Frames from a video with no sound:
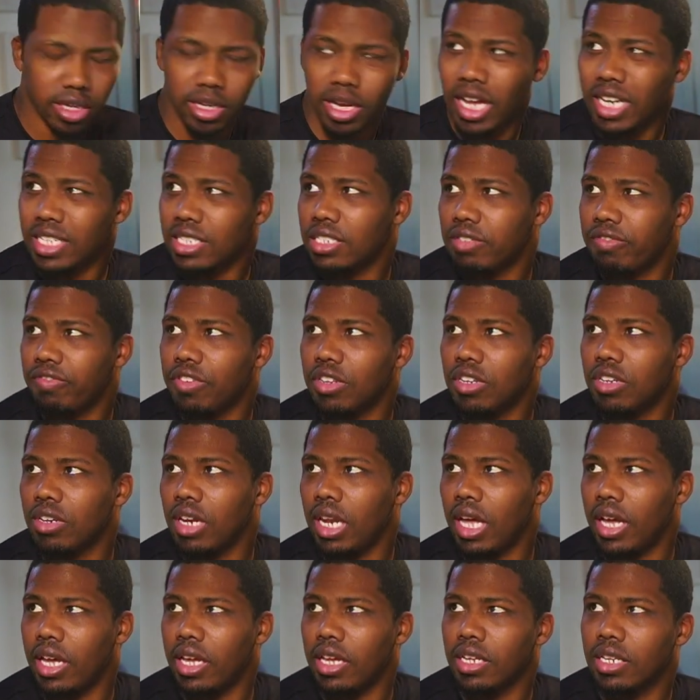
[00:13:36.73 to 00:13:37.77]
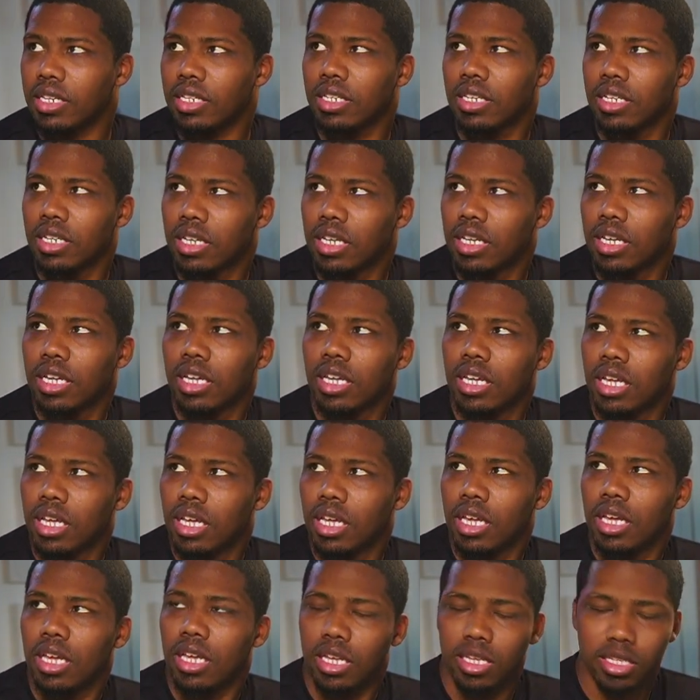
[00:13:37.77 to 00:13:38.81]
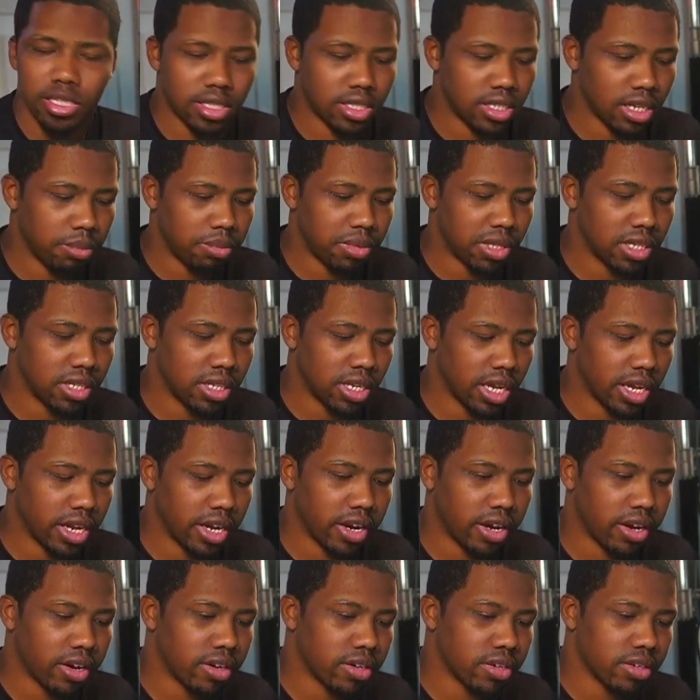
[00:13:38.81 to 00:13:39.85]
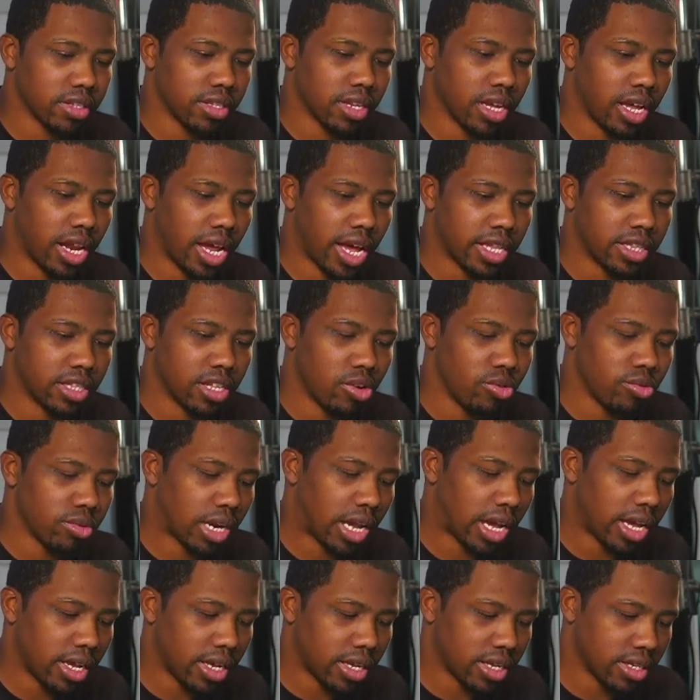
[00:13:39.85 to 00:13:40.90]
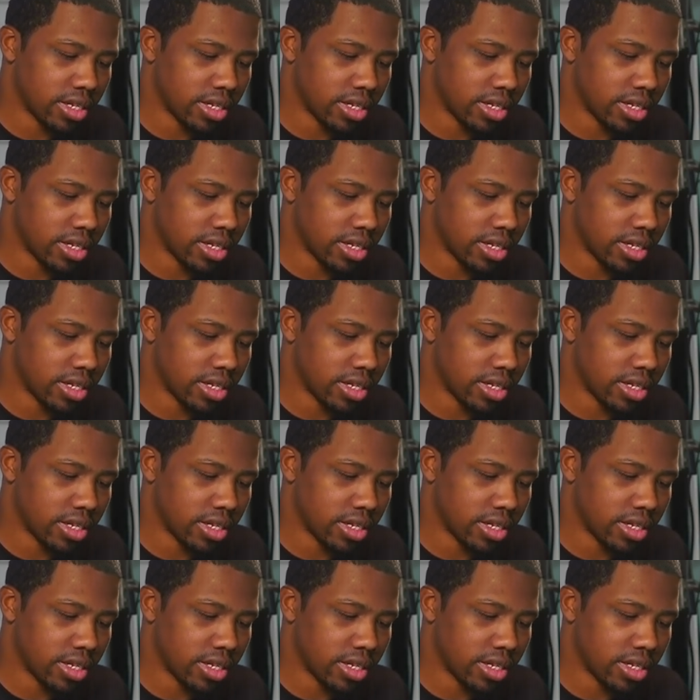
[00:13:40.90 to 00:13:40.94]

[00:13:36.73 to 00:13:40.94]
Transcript: I just feel like it's something there that I don't like.